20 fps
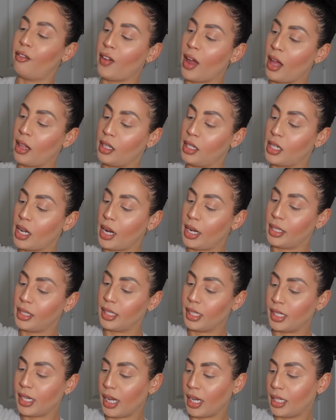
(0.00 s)

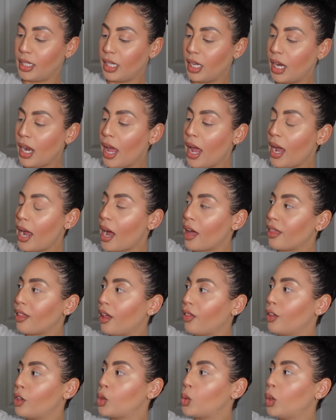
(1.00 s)
Valentine's Day today. I
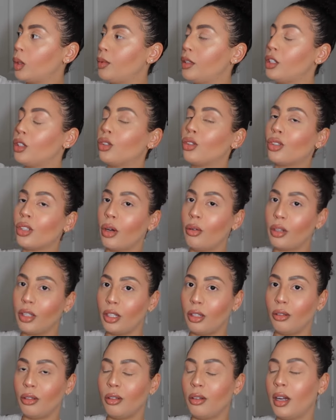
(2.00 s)
thought this would be so
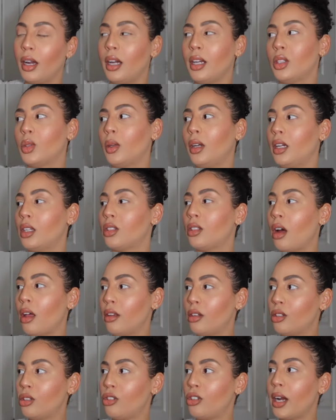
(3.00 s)
cute, you guys. When I saw
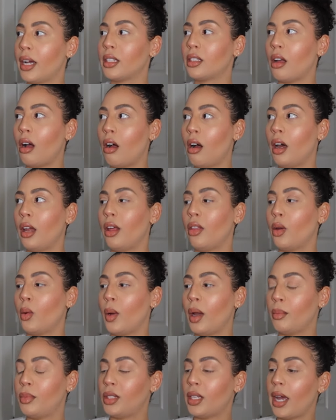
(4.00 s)
this dress on the
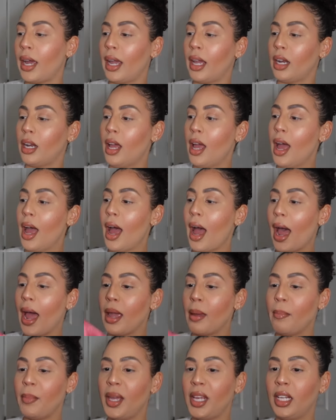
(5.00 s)
website,
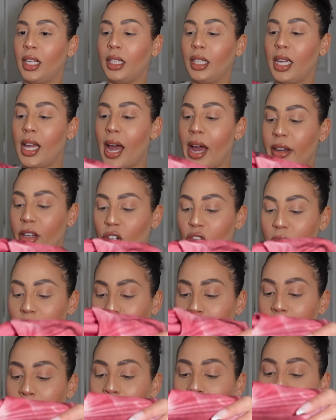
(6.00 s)
I immediately had to
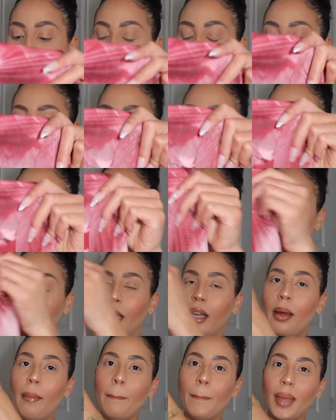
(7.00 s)
check out because I
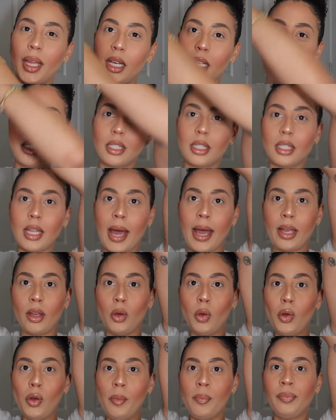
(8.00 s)
like a mini
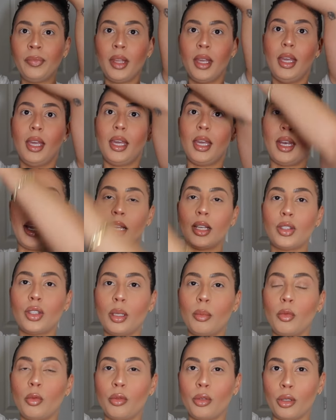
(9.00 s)
style. It has
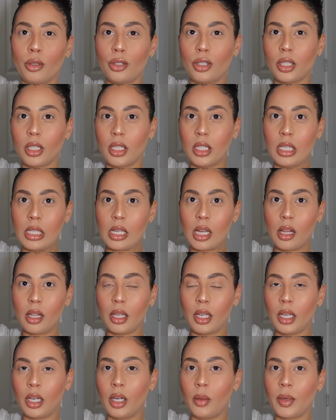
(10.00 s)
some ruched detail
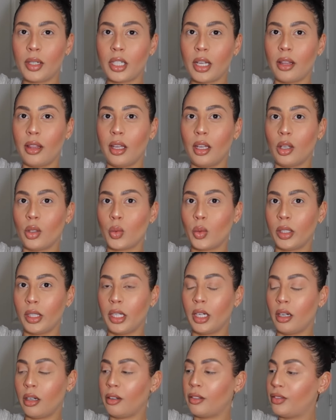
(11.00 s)
here, which I think is
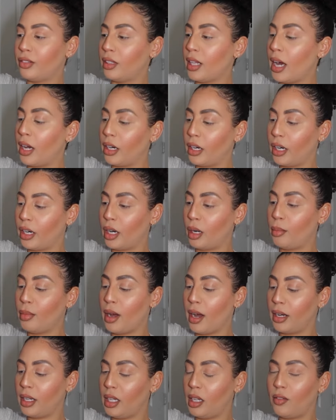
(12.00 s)
really going to flatter your
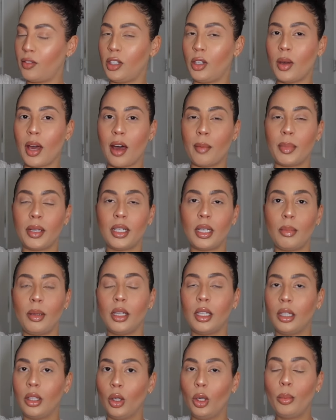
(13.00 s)
body if you happen to
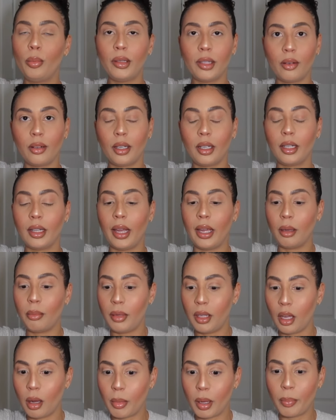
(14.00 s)
be a little bloated like
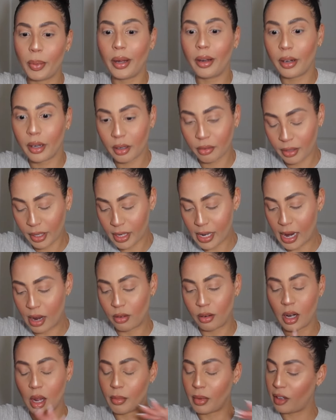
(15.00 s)
me on my period right
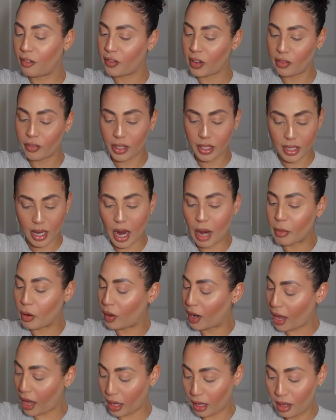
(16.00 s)
now. Not my favorite time,
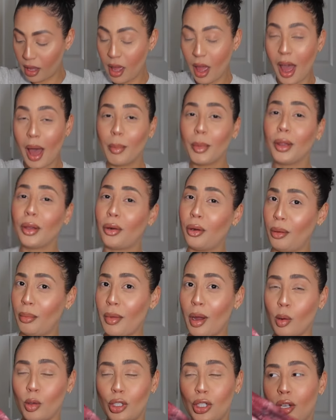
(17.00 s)
okay? A little
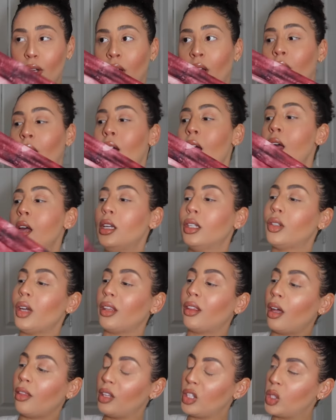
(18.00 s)
emotional. So
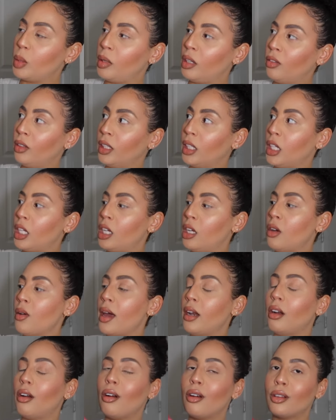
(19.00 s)
I thought this would be really cute.
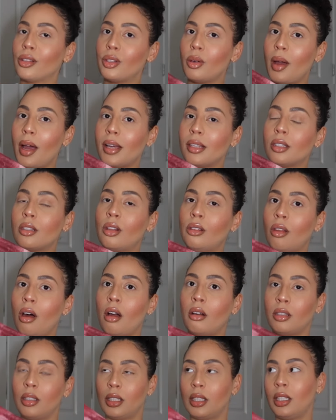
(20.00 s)
And it also has the
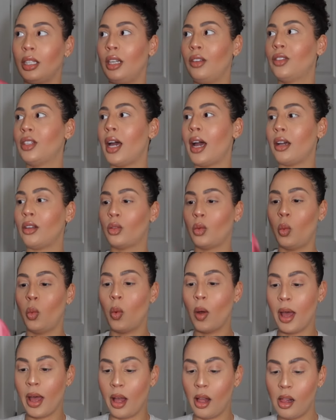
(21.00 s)
long sleeves as
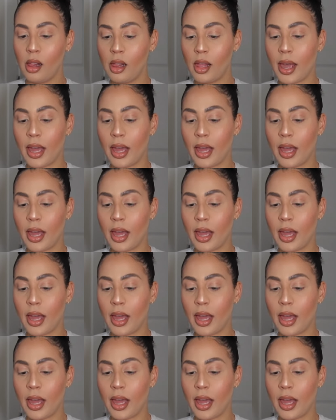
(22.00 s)
well.